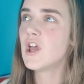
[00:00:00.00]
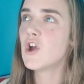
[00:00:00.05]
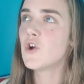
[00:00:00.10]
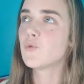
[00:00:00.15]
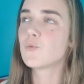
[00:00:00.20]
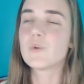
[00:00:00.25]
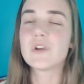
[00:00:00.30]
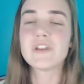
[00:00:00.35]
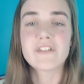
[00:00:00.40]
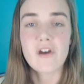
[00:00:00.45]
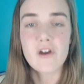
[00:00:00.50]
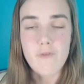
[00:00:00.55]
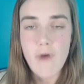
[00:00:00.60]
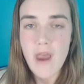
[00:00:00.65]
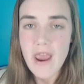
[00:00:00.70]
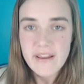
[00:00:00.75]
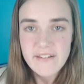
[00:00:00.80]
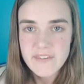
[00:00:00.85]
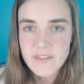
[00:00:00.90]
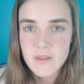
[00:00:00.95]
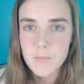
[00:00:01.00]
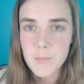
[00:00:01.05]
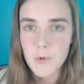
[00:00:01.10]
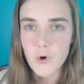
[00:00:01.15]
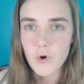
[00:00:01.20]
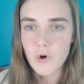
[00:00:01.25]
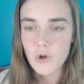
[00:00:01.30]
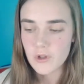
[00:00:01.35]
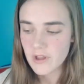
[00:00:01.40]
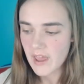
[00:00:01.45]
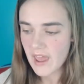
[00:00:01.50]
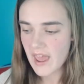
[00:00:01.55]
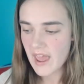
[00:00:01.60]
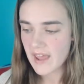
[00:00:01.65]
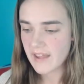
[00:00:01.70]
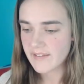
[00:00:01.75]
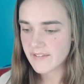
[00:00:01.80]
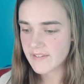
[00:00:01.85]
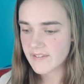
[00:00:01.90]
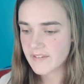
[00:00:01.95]
redirect the ball
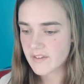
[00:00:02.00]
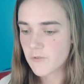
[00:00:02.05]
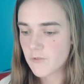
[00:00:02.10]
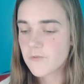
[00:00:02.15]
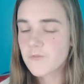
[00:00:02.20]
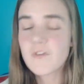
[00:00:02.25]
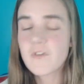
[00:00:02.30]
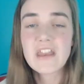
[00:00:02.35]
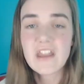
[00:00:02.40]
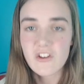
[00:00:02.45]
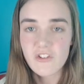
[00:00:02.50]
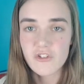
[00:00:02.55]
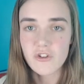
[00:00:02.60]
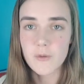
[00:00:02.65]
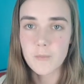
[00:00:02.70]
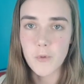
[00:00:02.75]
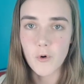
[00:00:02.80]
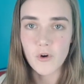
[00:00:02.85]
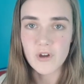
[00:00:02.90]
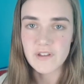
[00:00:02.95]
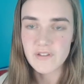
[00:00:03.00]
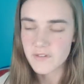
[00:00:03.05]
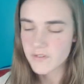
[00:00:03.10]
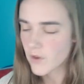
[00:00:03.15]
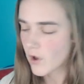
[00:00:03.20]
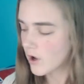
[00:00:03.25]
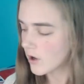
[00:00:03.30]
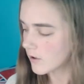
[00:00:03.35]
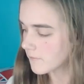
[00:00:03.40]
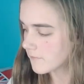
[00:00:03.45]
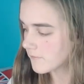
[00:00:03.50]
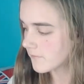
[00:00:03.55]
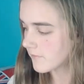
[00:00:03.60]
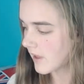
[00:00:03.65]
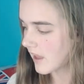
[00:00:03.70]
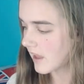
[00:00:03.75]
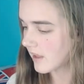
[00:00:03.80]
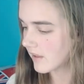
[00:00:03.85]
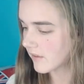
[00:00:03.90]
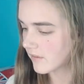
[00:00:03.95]
and finish the points off.
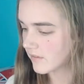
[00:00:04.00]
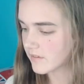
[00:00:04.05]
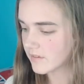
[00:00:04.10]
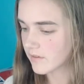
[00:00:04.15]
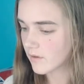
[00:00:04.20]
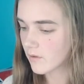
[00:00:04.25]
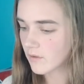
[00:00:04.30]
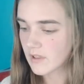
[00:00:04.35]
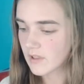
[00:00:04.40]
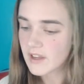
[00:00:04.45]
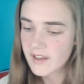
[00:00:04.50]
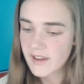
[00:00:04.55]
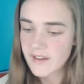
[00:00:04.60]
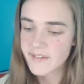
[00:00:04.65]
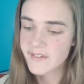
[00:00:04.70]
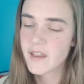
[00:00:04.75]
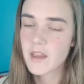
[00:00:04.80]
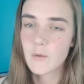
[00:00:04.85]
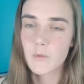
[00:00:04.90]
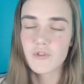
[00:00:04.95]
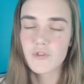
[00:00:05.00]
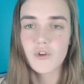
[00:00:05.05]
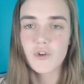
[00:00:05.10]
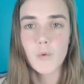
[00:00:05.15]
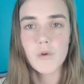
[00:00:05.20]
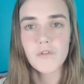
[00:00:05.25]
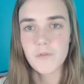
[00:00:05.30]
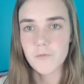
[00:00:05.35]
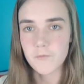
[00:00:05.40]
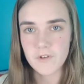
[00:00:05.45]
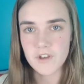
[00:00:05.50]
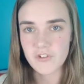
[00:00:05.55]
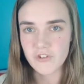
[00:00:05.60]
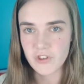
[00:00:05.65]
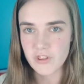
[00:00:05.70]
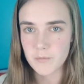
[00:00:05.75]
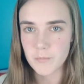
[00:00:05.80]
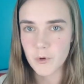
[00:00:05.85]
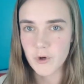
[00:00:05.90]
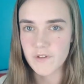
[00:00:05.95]
And like I say, when she wasn't
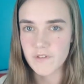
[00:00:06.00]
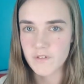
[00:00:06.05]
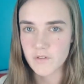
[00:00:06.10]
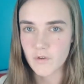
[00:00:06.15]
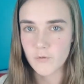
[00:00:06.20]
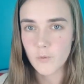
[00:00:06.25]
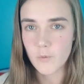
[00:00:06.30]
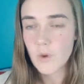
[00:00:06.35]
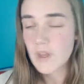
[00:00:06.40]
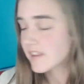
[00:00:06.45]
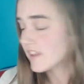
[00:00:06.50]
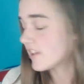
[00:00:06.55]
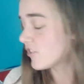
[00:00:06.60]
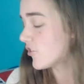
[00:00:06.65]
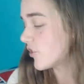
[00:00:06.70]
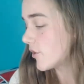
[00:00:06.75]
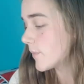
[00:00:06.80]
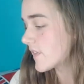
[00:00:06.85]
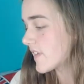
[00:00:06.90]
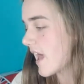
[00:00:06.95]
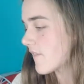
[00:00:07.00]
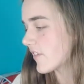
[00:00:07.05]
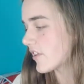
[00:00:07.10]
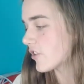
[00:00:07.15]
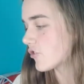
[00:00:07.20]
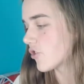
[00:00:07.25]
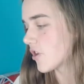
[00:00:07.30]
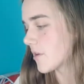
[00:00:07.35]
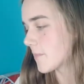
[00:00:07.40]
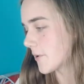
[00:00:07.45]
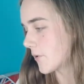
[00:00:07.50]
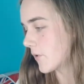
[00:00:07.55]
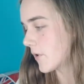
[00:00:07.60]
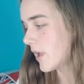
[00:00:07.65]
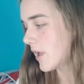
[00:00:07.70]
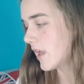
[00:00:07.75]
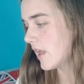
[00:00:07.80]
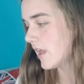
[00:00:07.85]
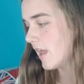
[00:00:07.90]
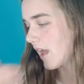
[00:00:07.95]
finishing the points off quickly, she was having trouble.
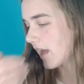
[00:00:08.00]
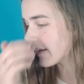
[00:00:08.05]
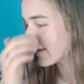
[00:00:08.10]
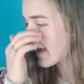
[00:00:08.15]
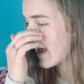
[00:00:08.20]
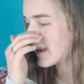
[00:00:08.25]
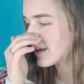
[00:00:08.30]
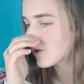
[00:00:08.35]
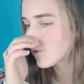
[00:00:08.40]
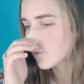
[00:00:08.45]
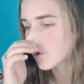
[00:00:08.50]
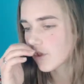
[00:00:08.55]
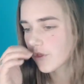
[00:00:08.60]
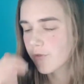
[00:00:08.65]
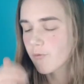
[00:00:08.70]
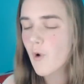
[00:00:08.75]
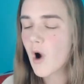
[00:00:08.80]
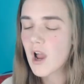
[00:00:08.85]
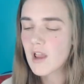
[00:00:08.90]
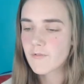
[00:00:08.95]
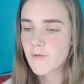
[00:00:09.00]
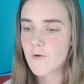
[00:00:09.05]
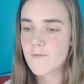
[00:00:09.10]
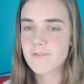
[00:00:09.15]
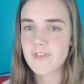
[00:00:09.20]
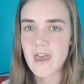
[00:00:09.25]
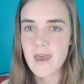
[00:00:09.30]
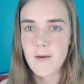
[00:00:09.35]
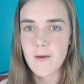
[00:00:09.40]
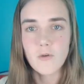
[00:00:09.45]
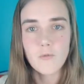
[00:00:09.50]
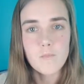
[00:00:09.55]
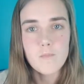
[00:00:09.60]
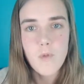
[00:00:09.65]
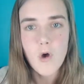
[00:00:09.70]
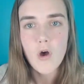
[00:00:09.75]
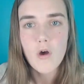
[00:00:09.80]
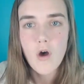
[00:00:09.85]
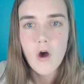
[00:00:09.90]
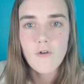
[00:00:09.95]
And Kenin will thrive off that,
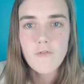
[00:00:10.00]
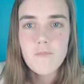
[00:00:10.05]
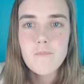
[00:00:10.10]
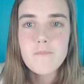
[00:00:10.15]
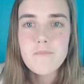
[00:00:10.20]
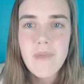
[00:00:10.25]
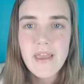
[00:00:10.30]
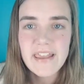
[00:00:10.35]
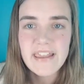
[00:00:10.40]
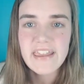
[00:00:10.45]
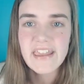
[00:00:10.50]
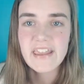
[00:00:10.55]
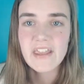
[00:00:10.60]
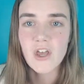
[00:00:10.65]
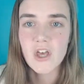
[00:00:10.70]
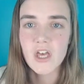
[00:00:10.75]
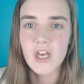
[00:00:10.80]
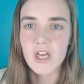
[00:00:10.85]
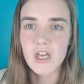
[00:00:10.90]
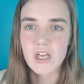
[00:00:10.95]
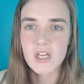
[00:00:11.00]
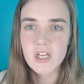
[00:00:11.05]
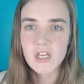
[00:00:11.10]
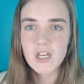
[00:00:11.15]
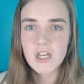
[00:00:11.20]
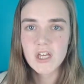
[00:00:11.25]
off making her